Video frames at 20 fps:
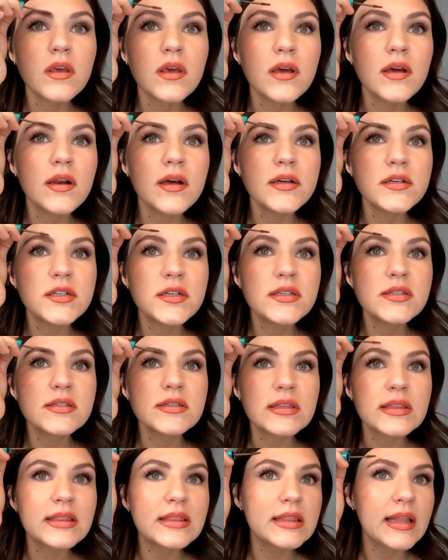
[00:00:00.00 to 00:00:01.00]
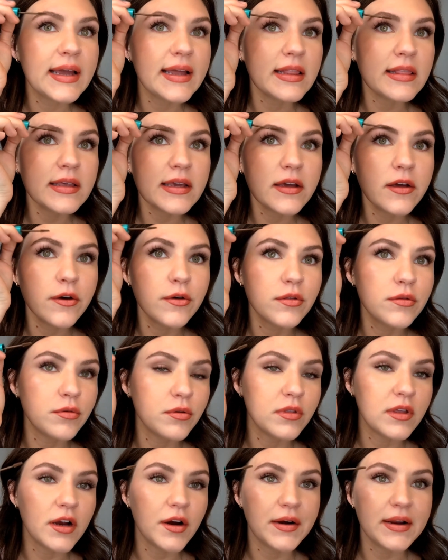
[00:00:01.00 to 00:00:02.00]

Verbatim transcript: and I just lightly go through there.